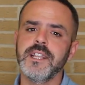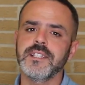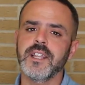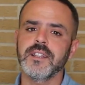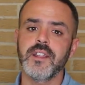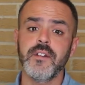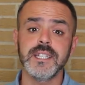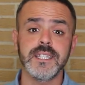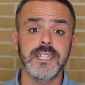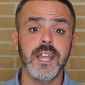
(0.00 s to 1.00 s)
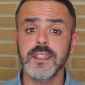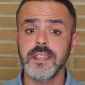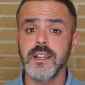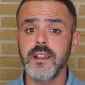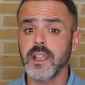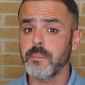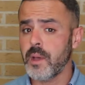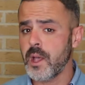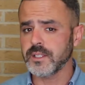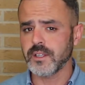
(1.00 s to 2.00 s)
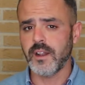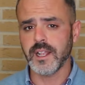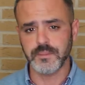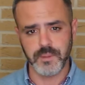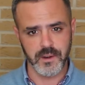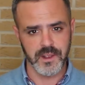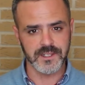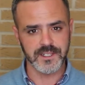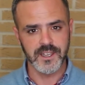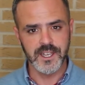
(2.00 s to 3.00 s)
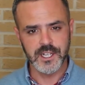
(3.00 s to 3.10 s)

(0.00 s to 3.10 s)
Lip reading: is that there is nothing like personal experience